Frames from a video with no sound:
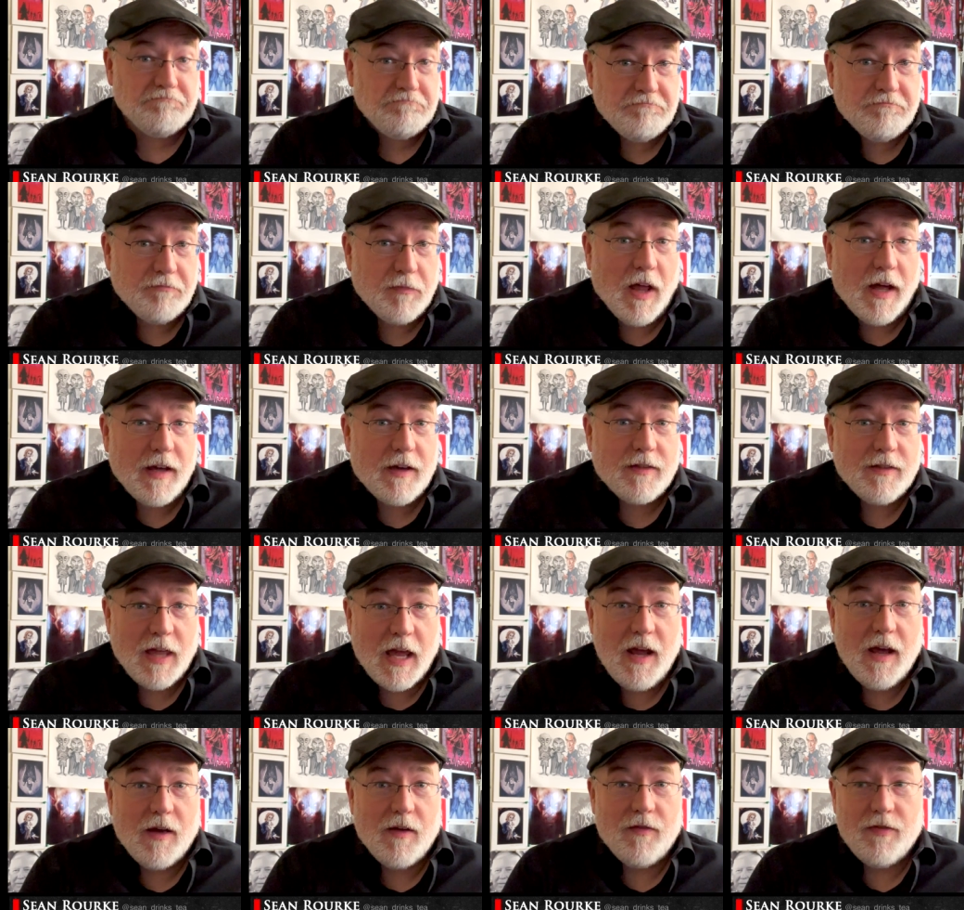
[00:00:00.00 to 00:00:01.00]
Like
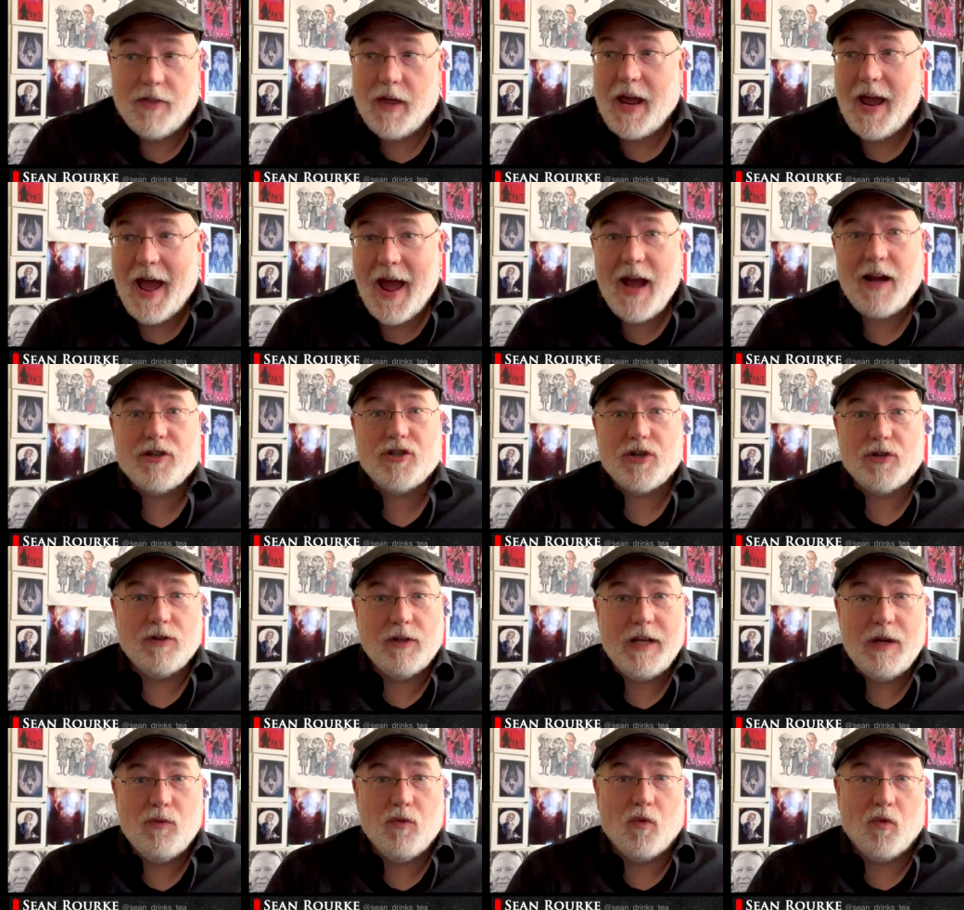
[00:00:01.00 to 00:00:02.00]
they they
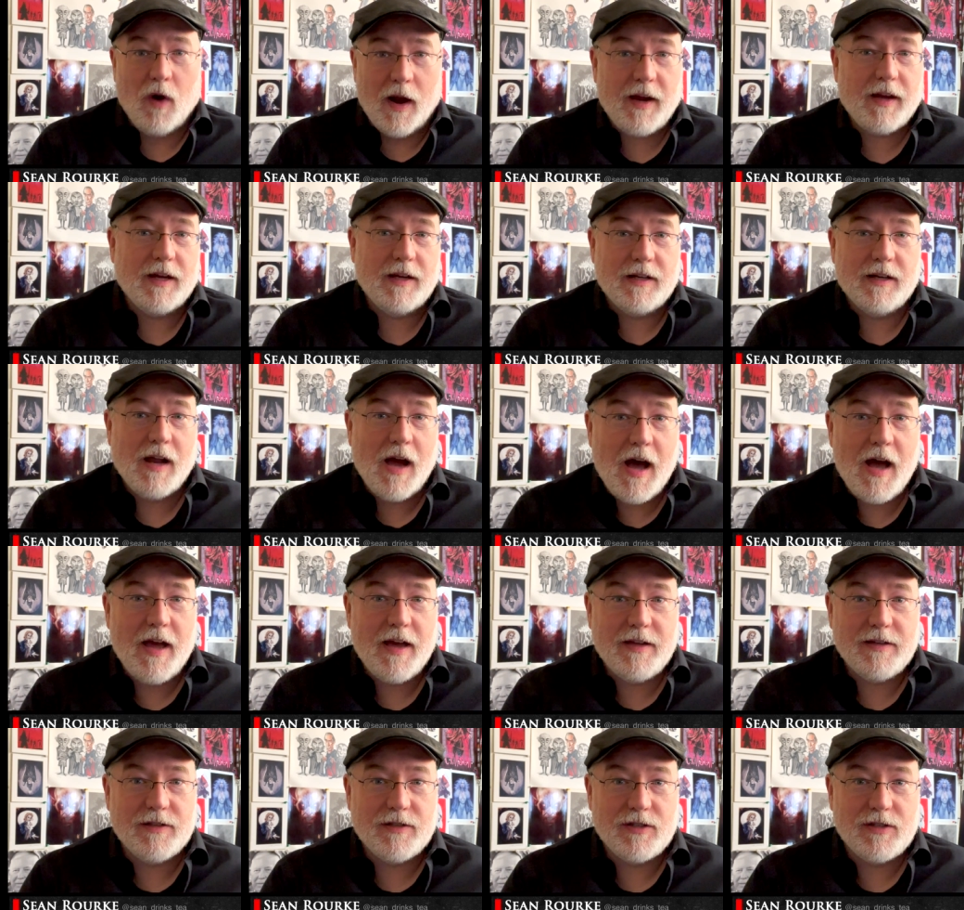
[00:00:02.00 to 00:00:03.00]
actually
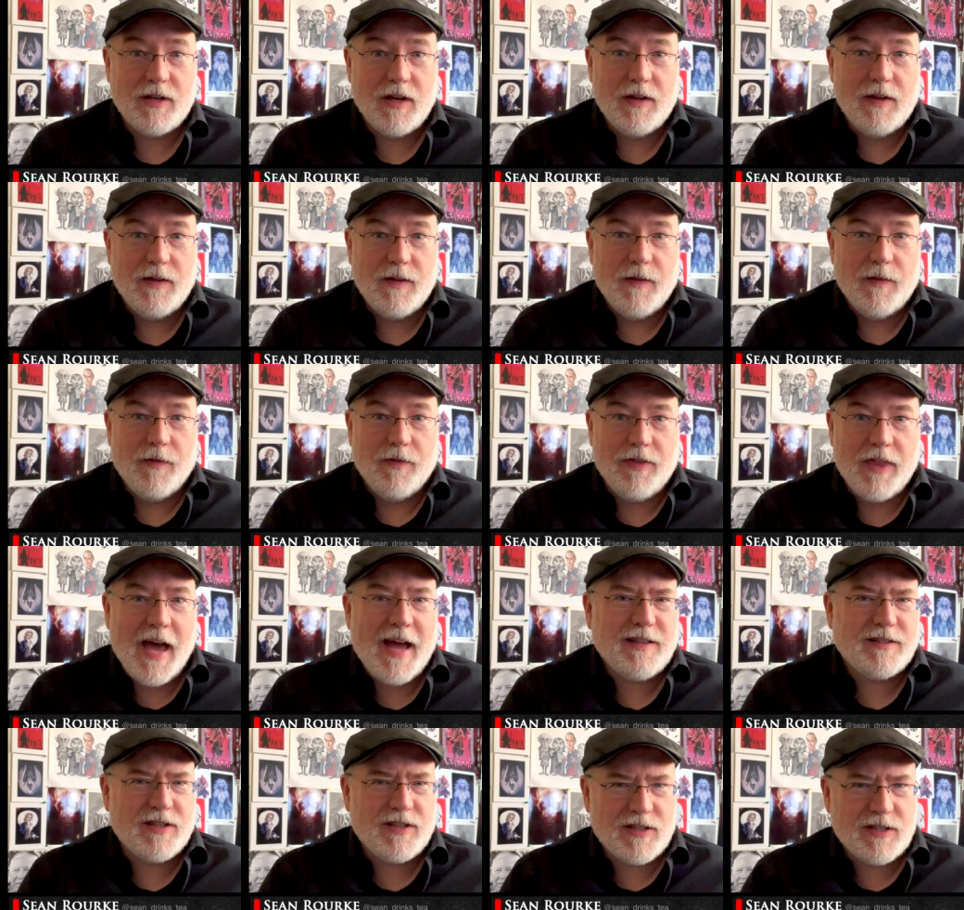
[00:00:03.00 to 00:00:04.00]
recognize
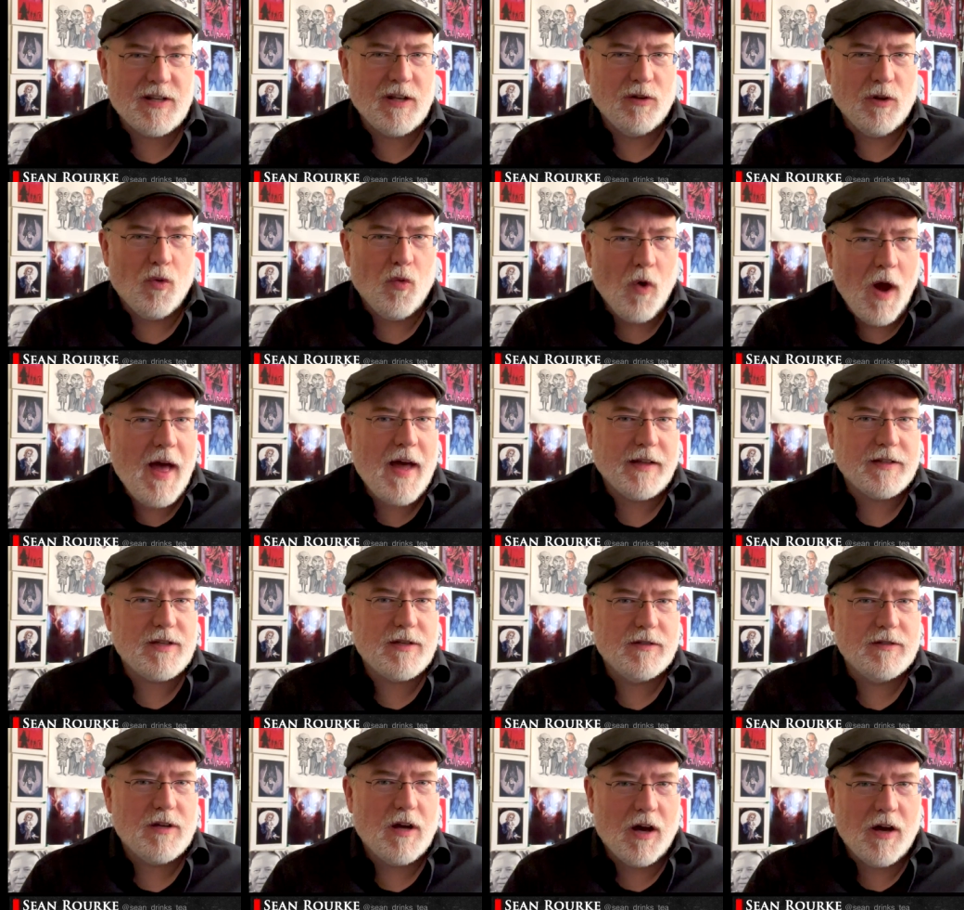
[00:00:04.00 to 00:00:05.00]
that silhouette
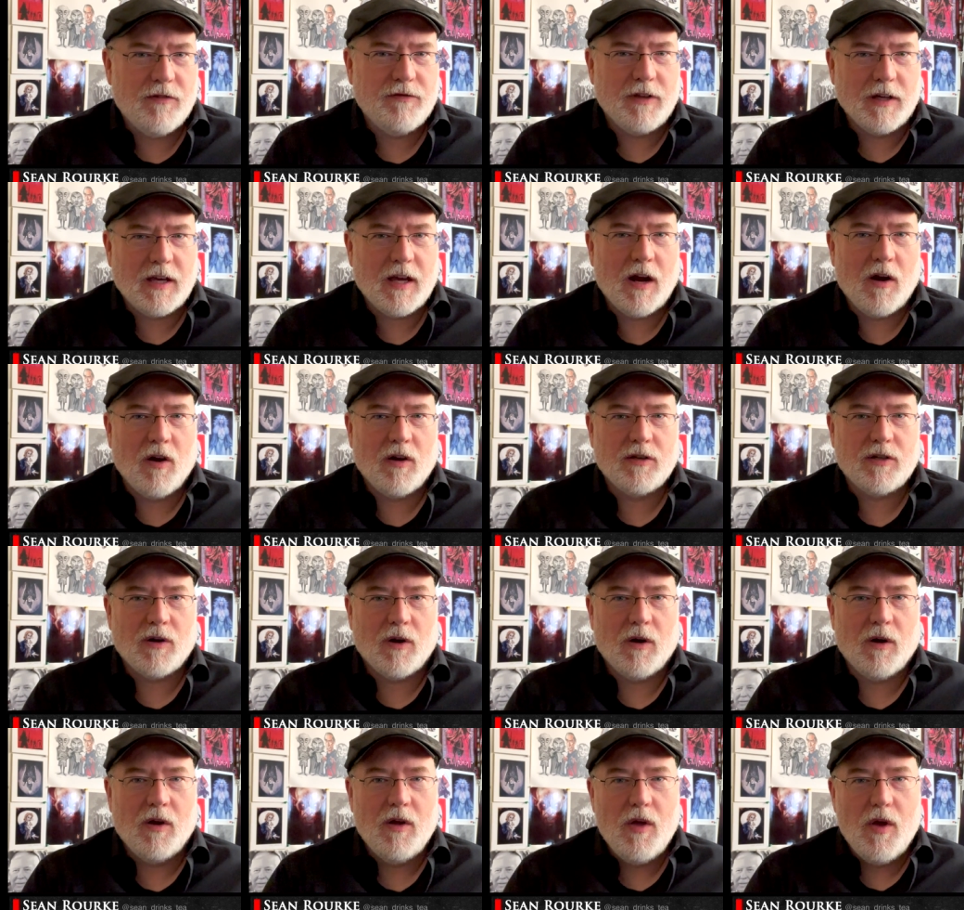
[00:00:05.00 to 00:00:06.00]
of the
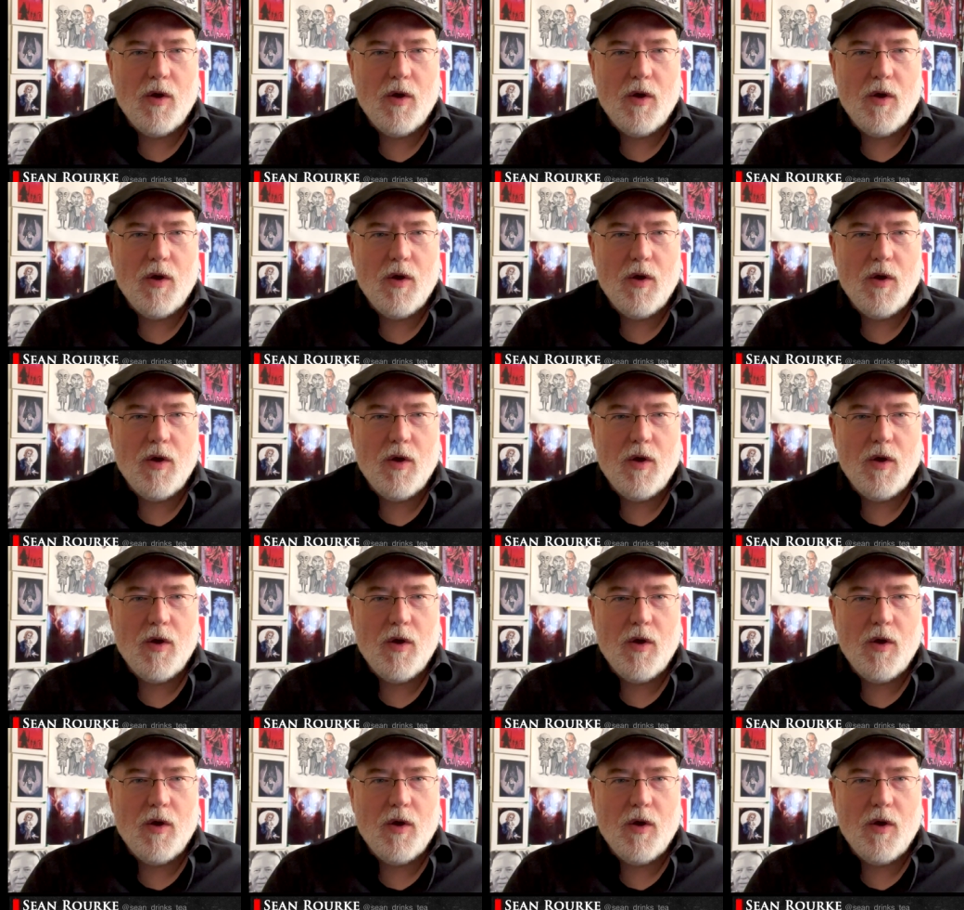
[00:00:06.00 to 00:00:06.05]
character,